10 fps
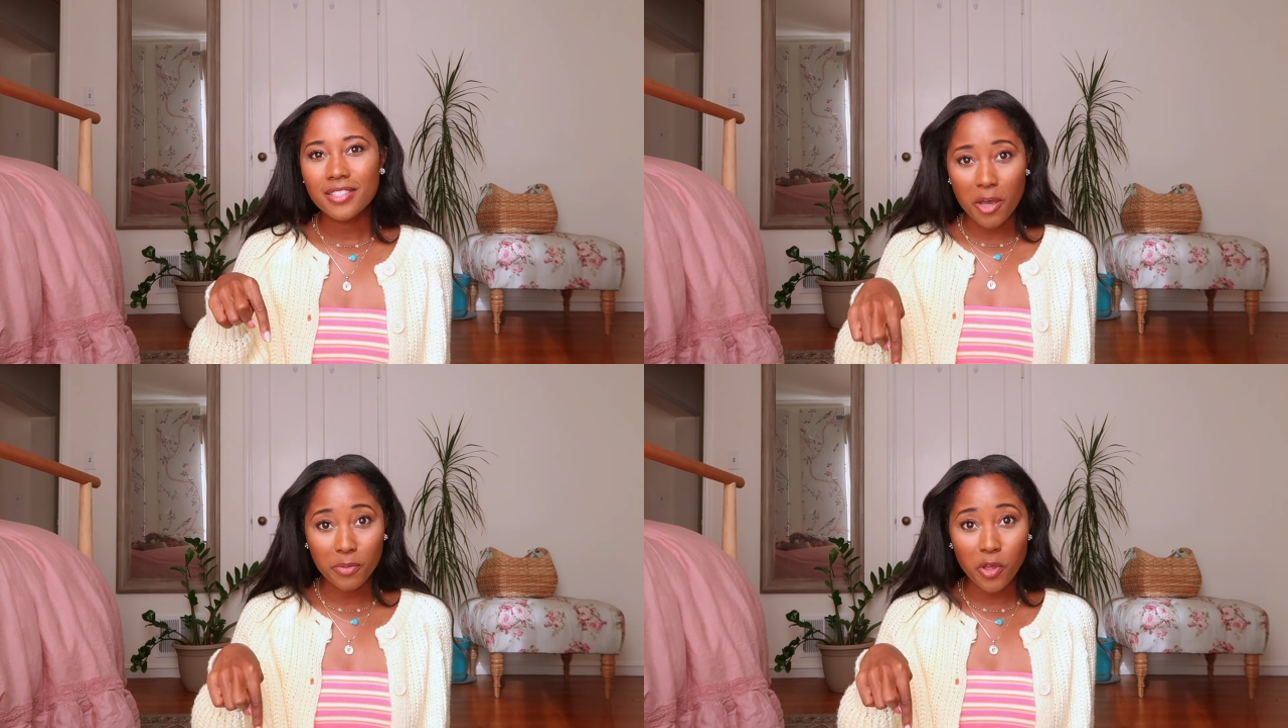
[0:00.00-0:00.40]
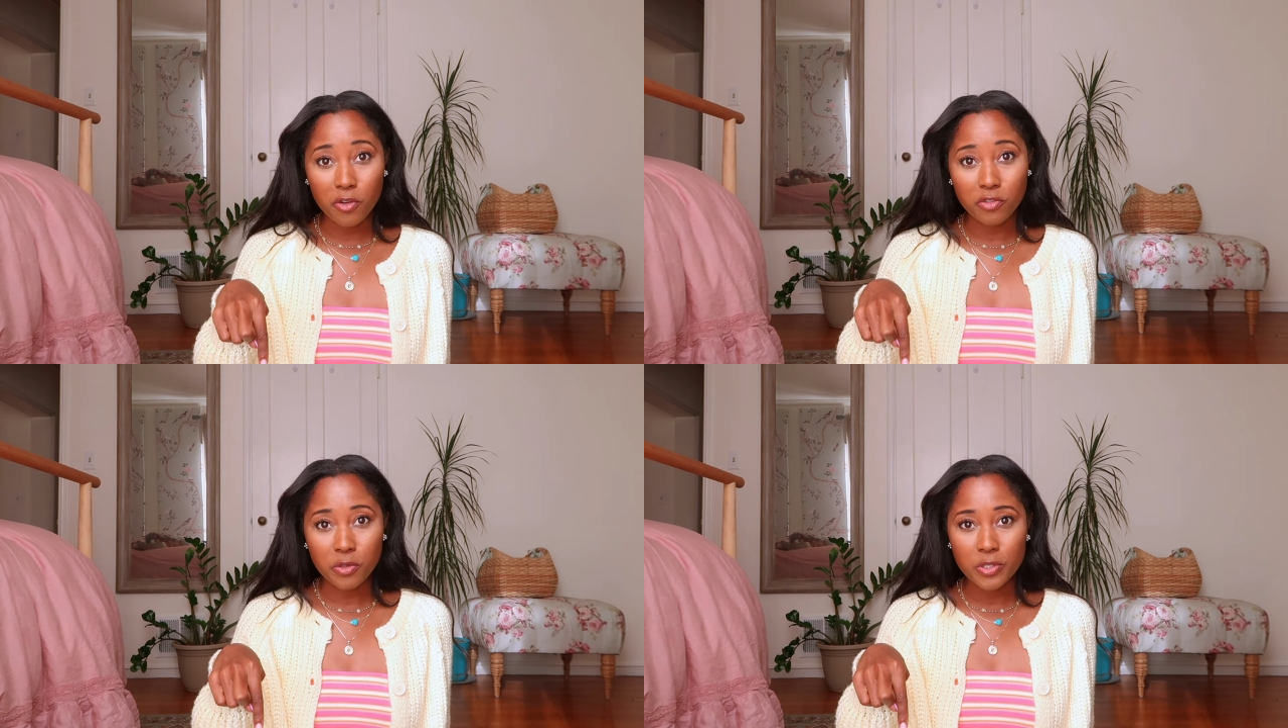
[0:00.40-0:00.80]
down
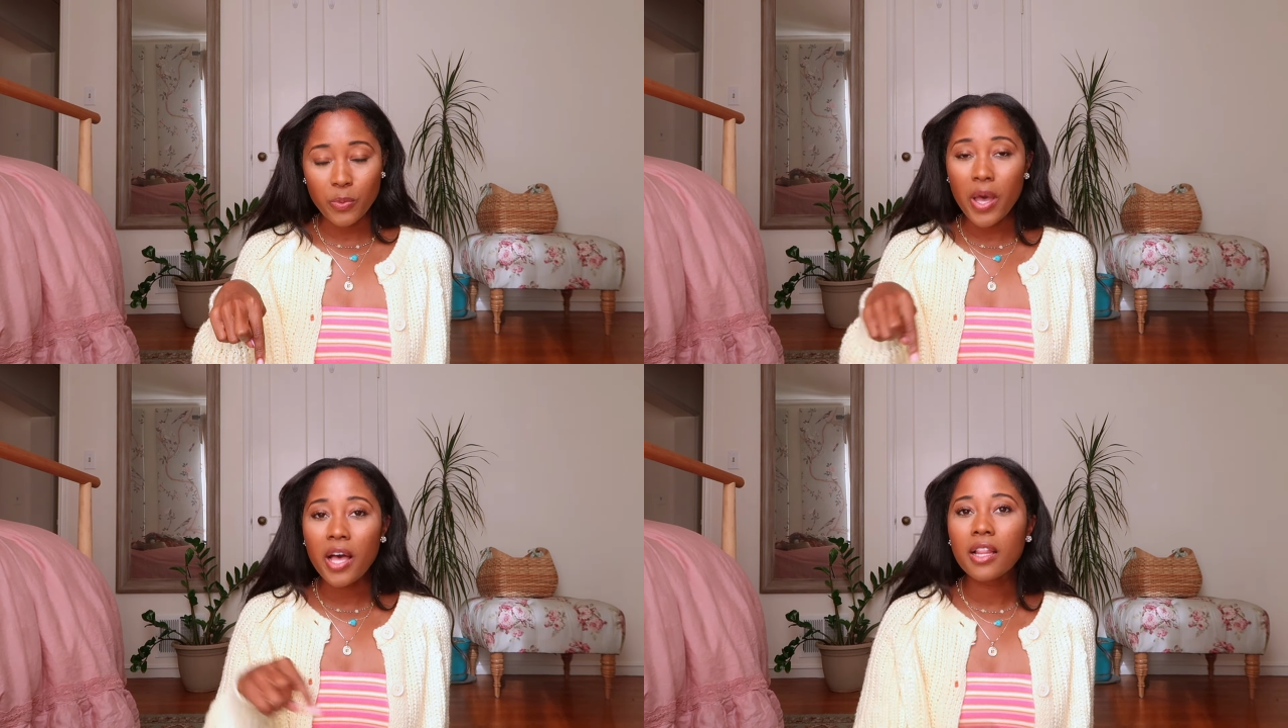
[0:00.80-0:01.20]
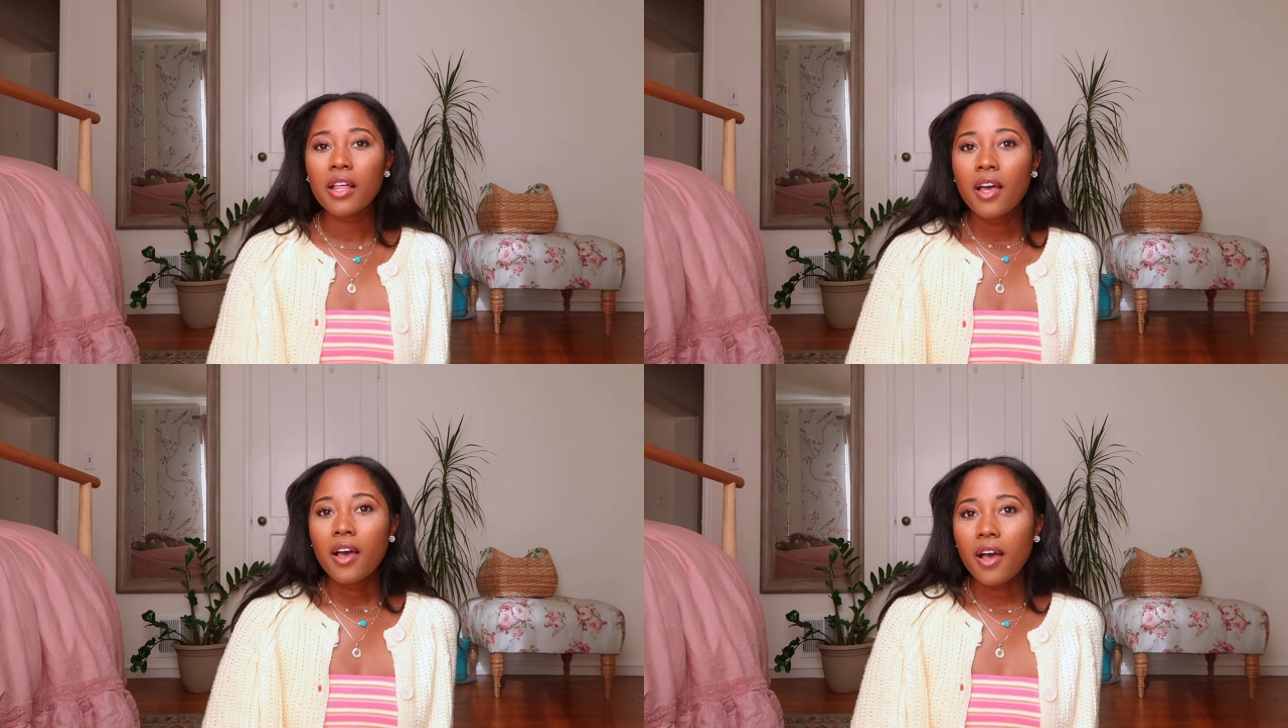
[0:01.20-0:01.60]
below for you as
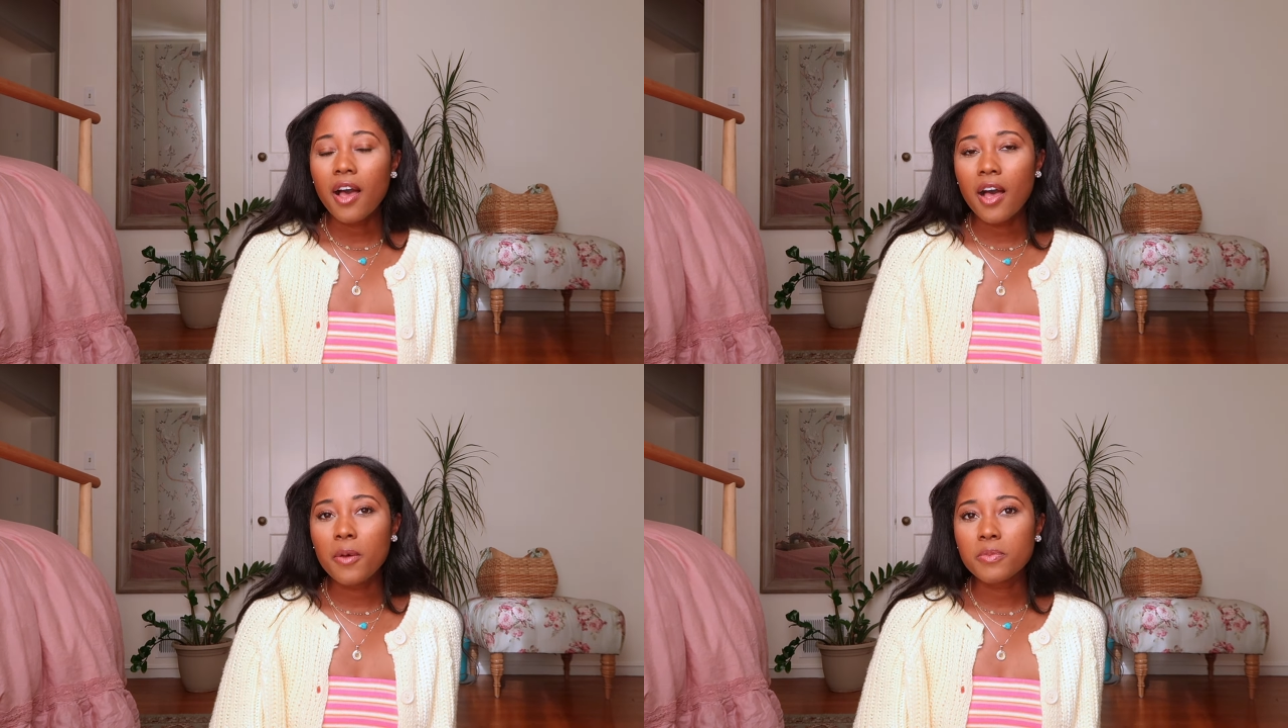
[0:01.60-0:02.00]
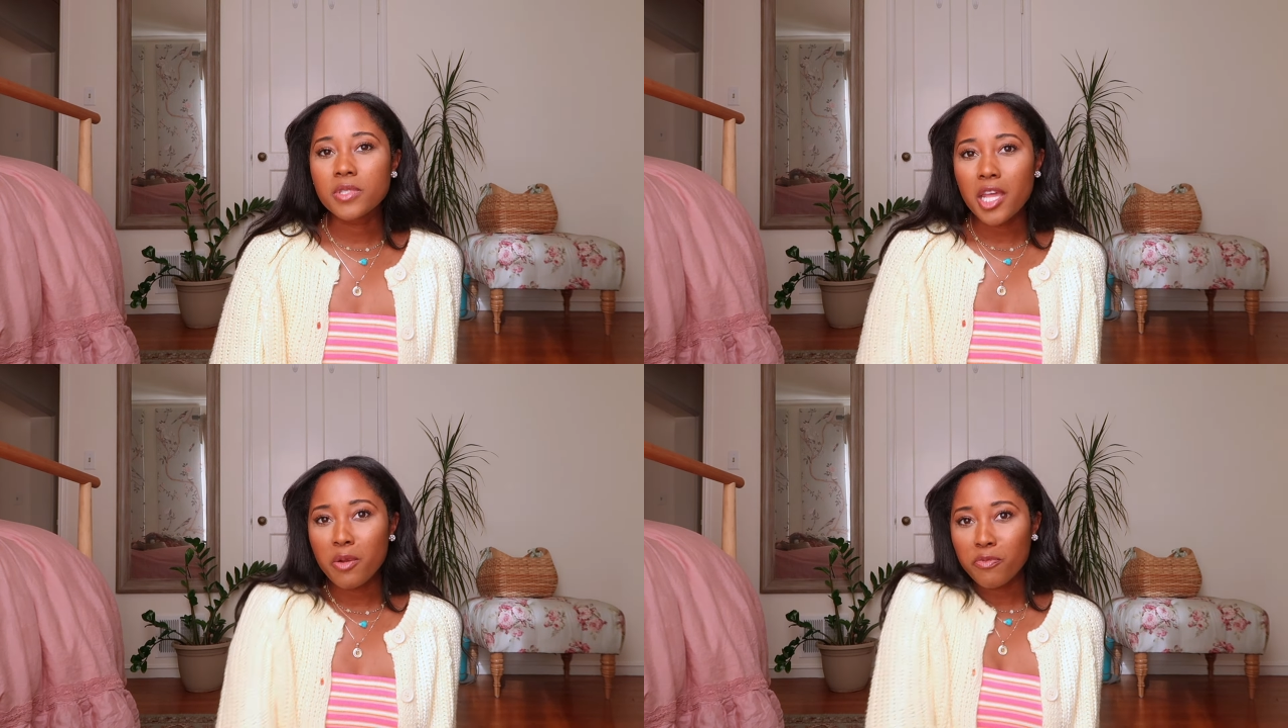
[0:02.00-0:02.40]
well.
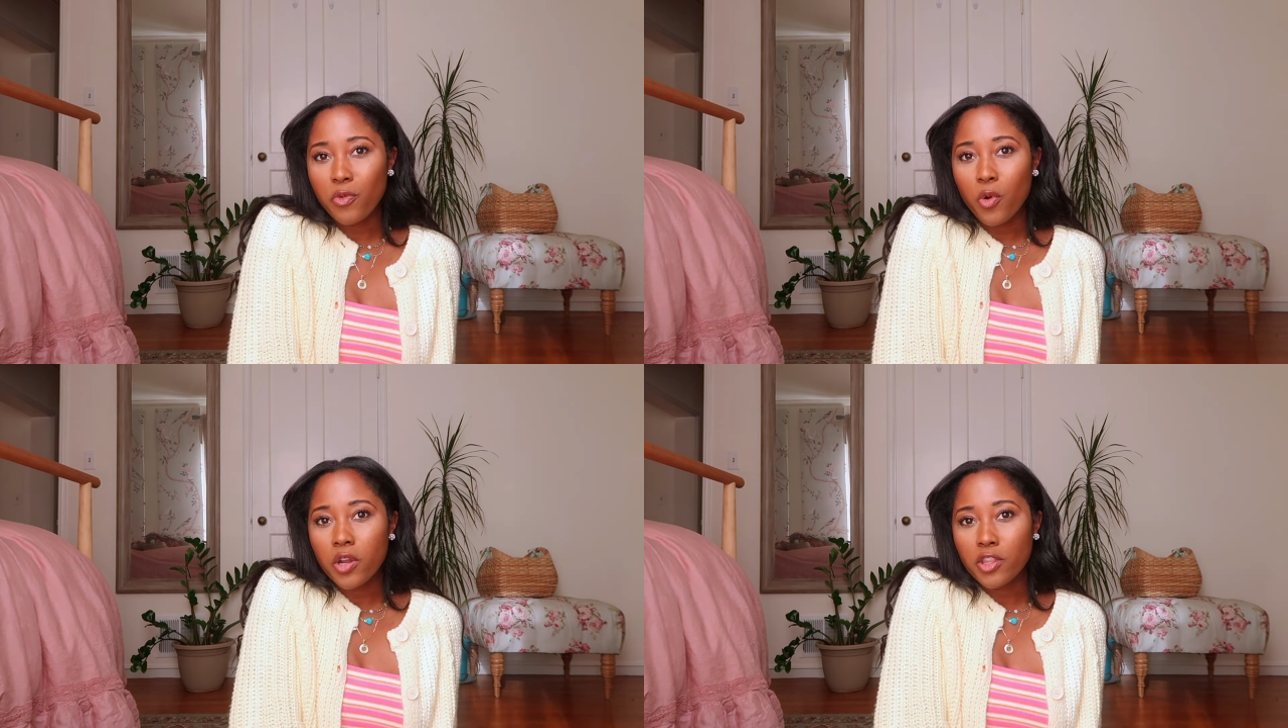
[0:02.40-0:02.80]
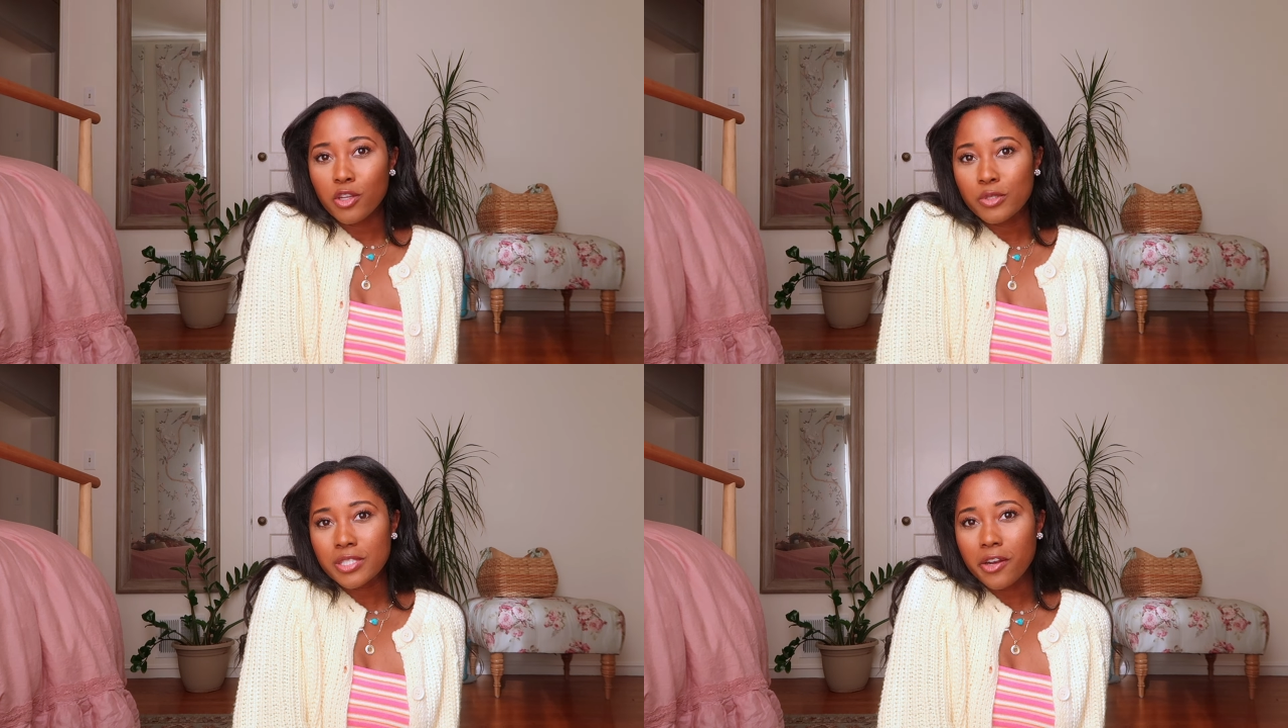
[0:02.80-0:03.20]
Sign up for the
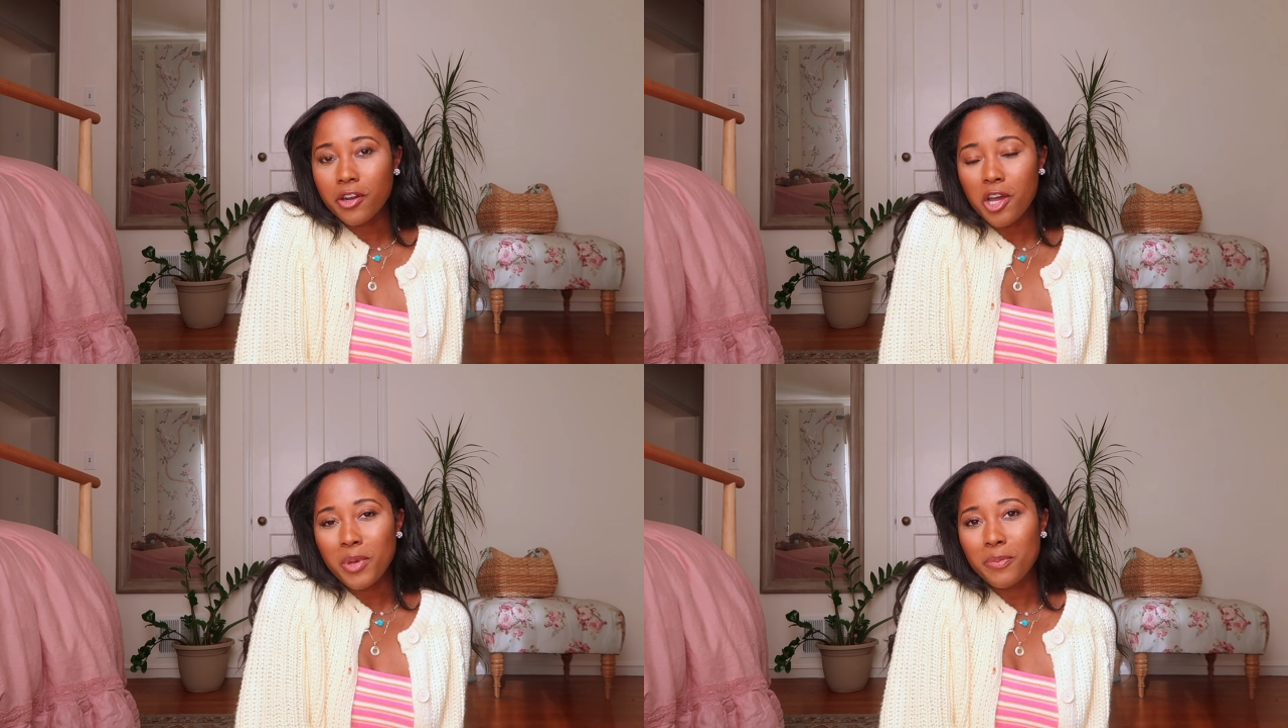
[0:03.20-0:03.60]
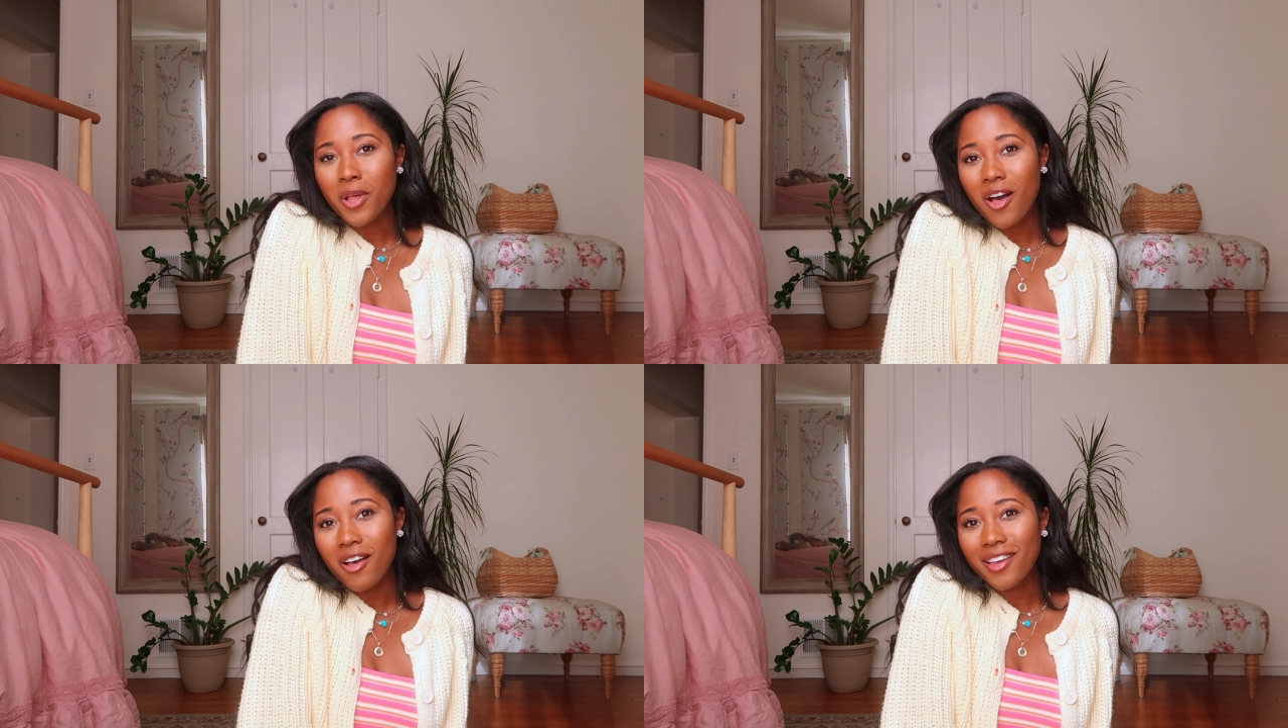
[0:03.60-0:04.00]
newsletter on my
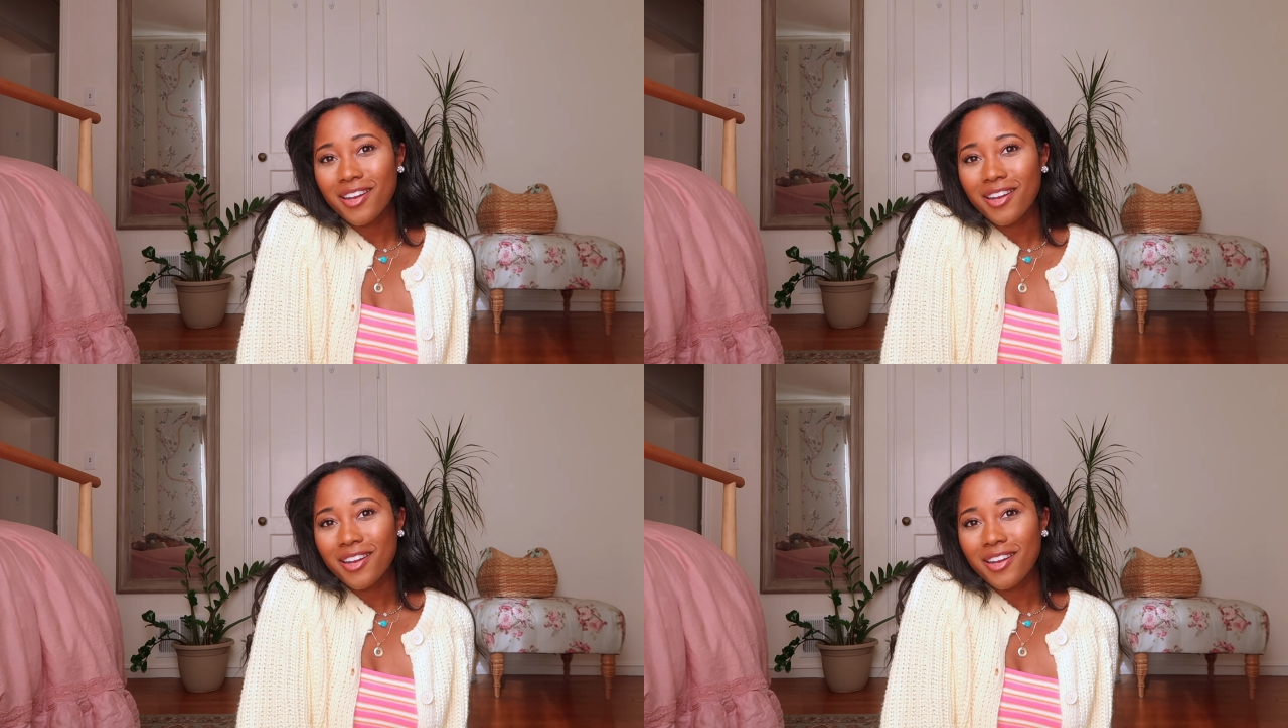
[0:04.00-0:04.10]
blog,